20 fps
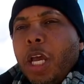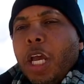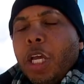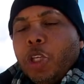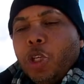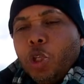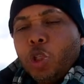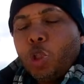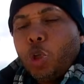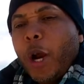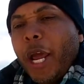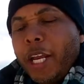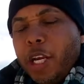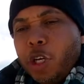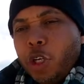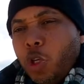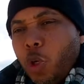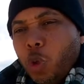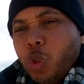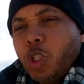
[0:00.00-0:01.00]
you try and
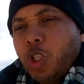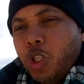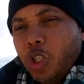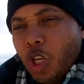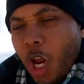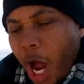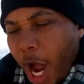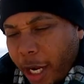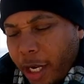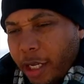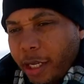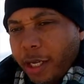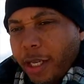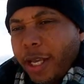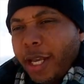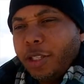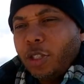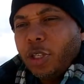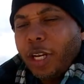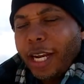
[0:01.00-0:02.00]
induce knock
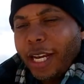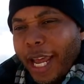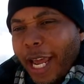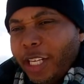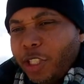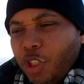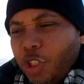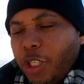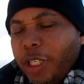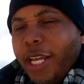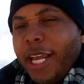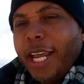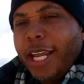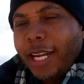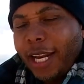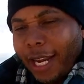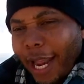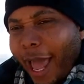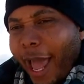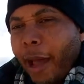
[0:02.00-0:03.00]
into that engine in
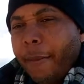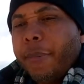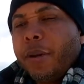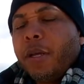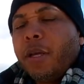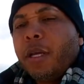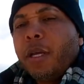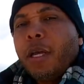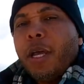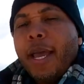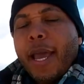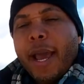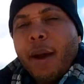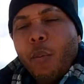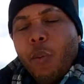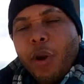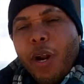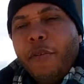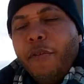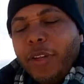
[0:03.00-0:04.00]
a lab. And
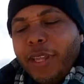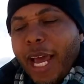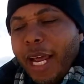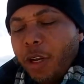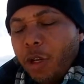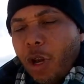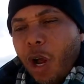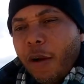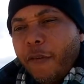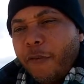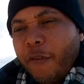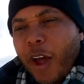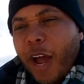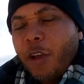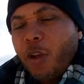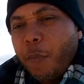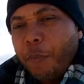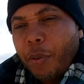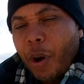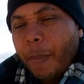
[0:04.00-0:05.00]
whatever that knock
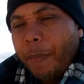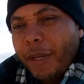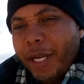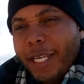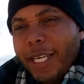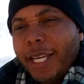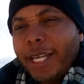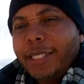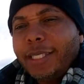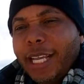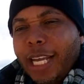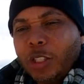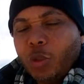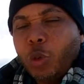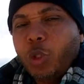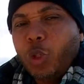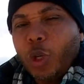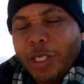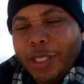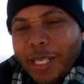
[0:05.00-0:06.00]
value property is, that's
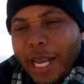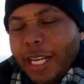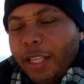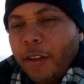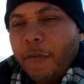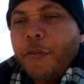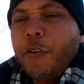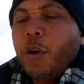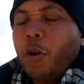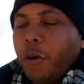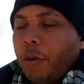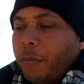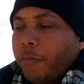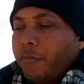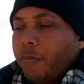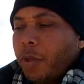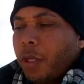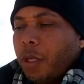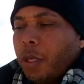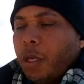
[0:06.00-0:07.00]
what you assign the fuel.
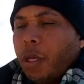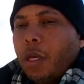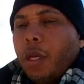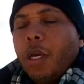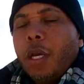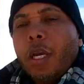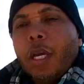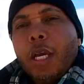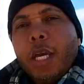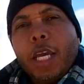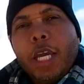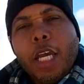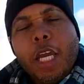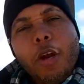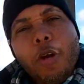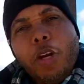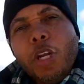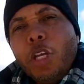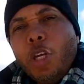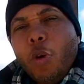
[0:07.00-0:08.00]

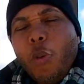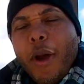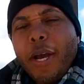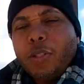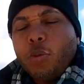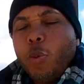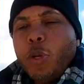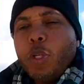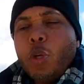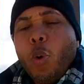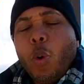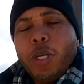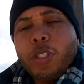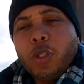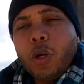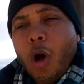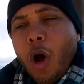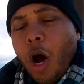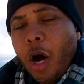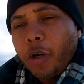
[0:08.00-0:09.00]
Here in the US, we do what is
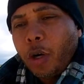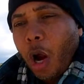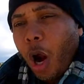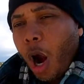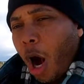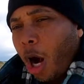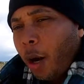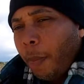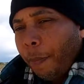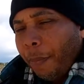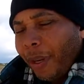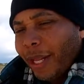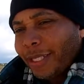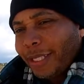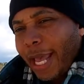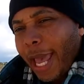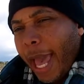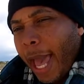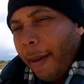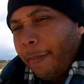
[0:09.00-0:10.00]
called R plus
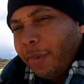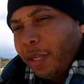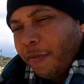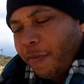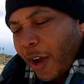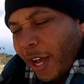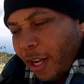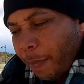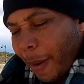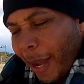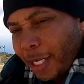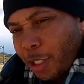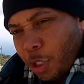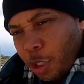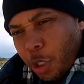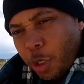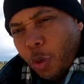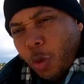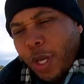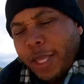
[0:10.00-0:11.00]
M divided by
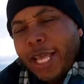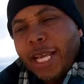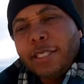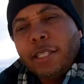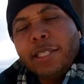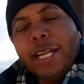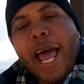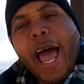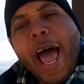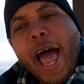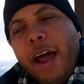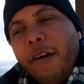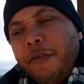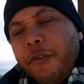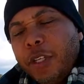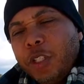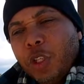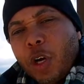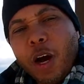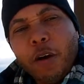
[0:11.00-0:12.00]
2, and that's an
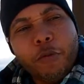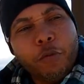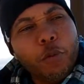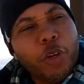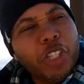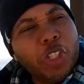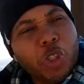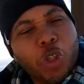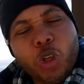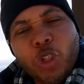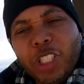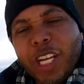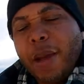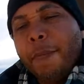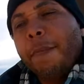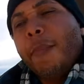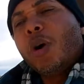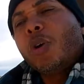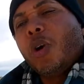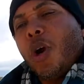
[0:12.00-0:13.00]
average of research and
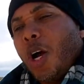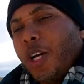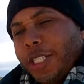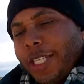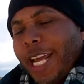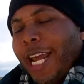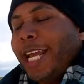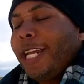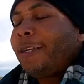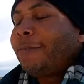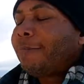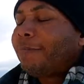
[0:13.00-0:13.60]
motor octane.